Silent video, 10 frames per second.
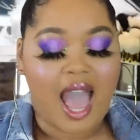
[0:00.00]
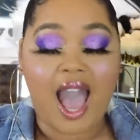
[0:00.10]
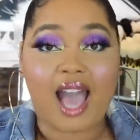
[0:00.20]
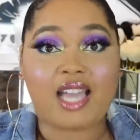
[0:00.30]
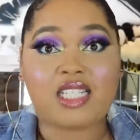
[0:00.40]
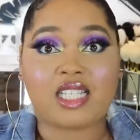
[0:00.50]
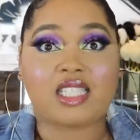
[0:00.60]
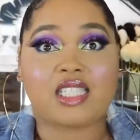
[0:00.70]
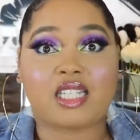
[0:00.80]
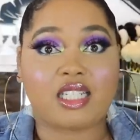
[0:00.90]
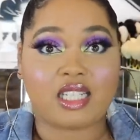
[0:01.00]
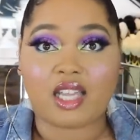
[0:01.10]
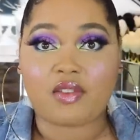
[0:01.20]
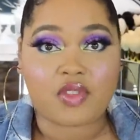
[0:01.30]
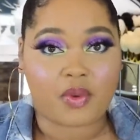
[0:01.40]
I just
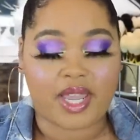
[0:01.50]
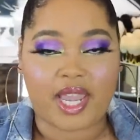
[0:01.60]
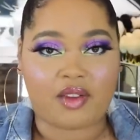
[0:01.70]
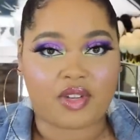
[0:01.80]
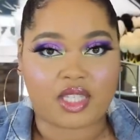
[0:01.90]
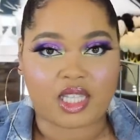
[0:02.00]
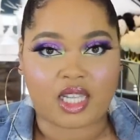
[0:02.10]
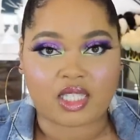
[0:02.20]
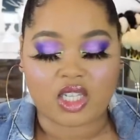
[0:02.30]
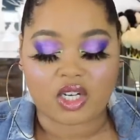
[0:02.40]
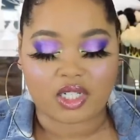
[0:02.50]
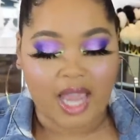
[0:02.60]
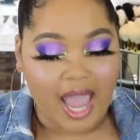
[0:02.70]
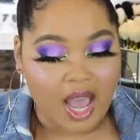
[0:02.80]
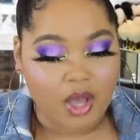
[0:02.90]
love the way everything turned
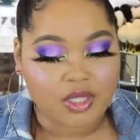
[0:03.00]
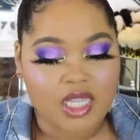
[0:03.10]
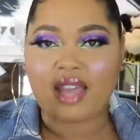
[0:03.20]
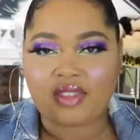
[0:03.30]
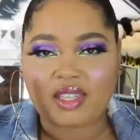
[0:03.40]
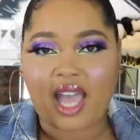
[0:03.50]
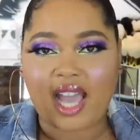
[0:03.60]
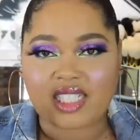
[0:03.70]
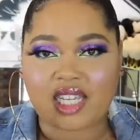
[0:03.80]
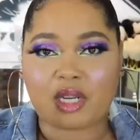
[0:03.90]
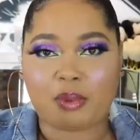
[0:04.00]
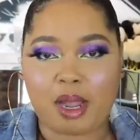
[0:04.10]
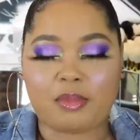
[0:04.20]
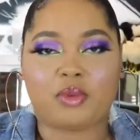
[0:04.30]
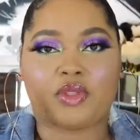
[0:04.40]
out. I think the eyeshadow
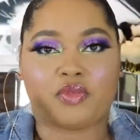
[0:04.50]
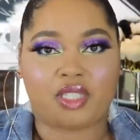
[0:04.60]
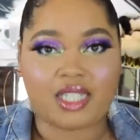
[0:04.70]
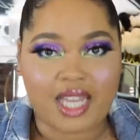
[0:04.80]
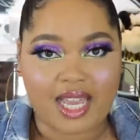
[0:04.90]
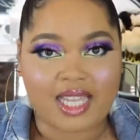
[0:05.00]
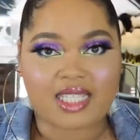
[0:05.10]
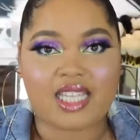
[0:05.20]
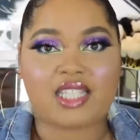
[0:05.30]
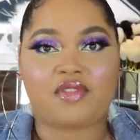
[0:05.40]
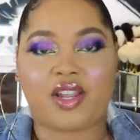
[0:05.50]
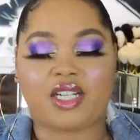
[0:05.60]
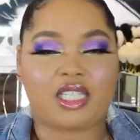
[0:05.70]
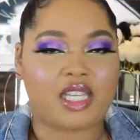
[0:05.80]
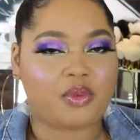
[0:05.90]
primer was really nice. It's a
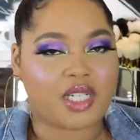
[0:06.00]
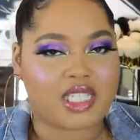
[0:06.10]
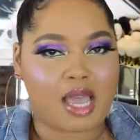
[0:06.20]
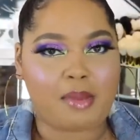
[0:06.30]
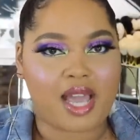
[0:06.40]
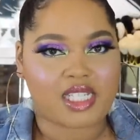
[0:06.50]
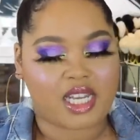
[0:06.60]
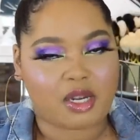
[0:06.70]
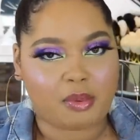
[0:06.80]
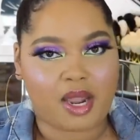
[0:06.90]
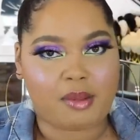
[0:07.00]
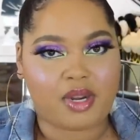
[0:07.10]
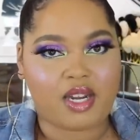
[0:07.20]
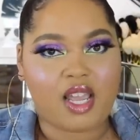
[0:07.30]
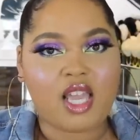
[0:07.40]
very liquidy type eyeshadow
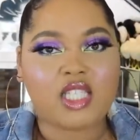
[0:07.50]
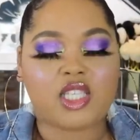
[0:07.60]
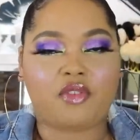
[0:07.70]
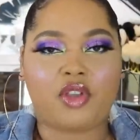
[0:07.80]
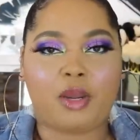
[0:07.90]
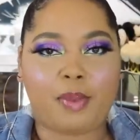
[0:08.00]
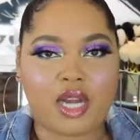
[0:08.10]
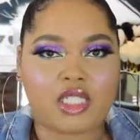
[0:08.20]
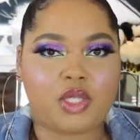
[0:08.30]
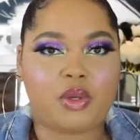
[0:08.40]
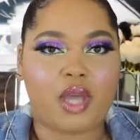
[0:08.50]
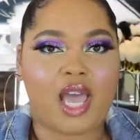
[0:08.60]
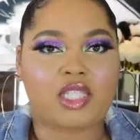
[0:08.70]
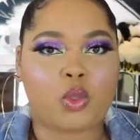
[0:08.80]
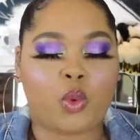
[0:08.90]
primer. So if you're a person who
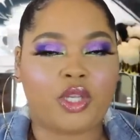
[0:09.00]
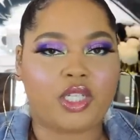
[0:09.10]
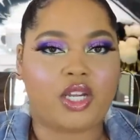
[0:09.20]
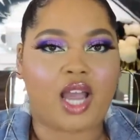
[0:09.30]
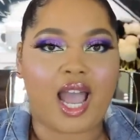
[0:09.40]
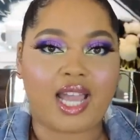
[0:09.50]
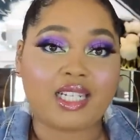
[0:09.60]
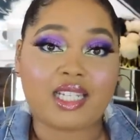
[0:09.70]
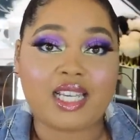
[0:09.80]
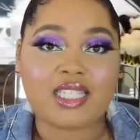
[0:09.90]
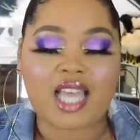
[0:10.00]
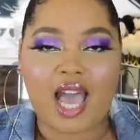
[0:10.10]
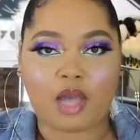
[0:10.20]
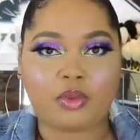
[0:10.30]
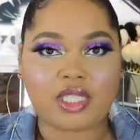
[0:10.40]
has oilier eyelids,
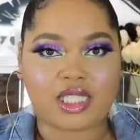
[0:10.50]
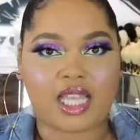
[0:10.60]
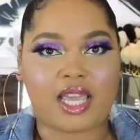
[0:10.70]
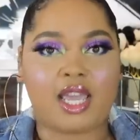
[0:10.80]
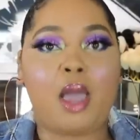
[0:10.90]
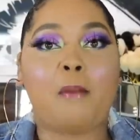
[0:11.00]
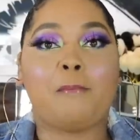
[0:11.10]
I would say